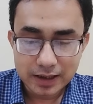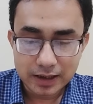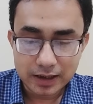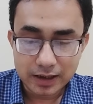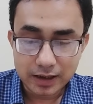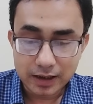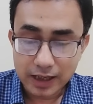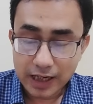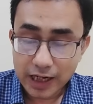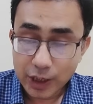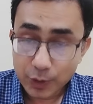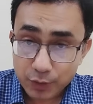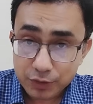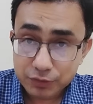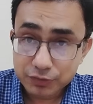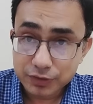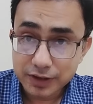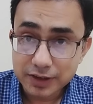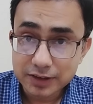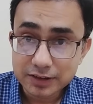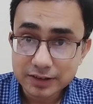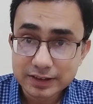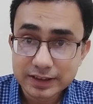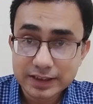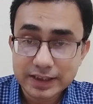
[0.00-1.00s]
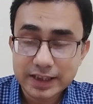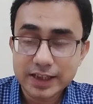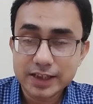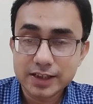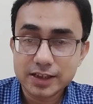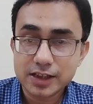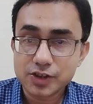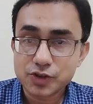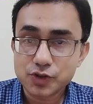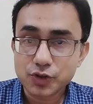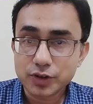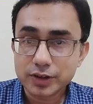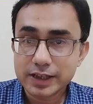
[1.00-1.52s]
However,
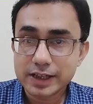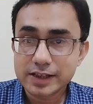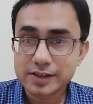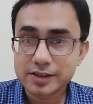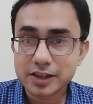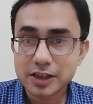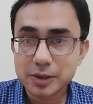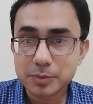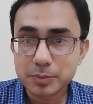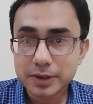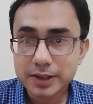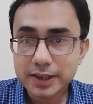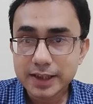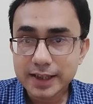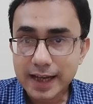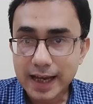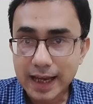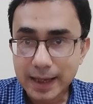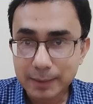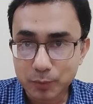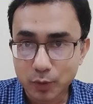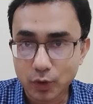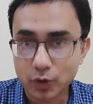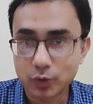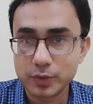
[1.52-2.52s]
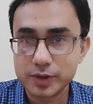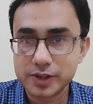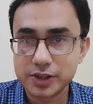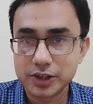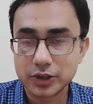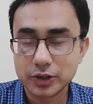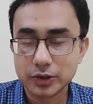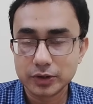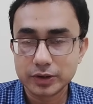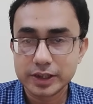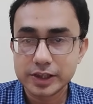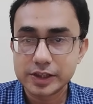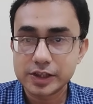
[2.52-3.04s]
it does not necessarily mean that I'm always a
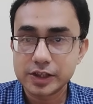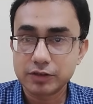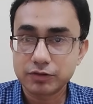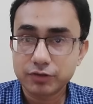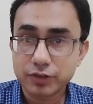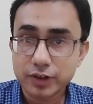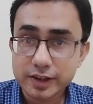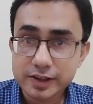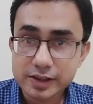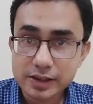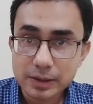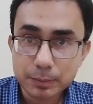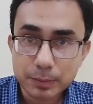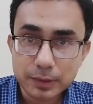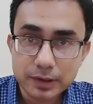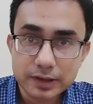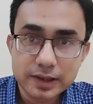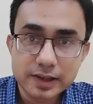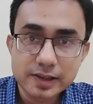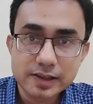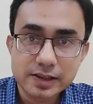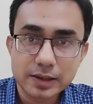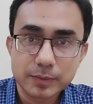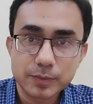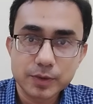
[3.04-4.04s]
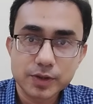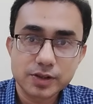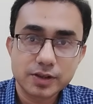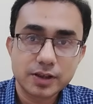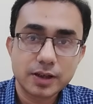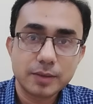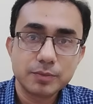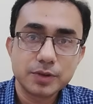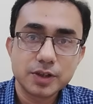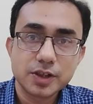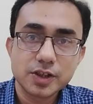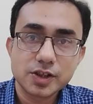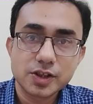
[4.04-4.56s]
good teacher. For example, this
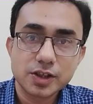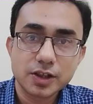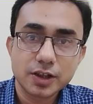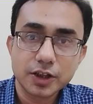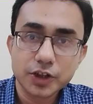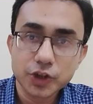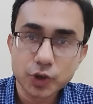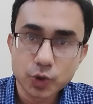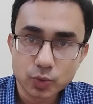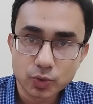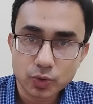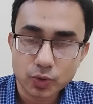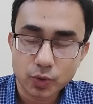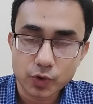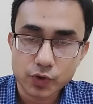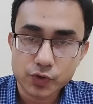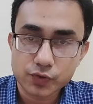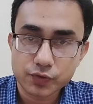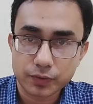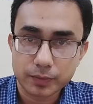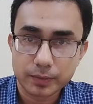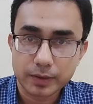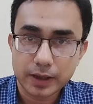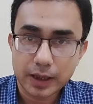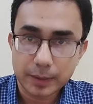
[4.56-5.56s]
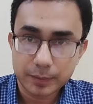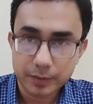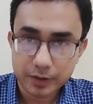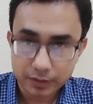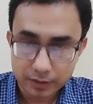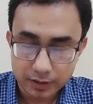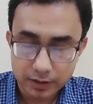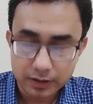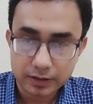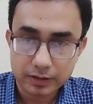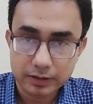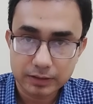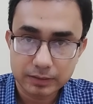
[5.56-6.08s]
semester I'm teaching a new course. I
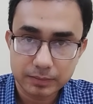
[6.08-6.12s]
mean,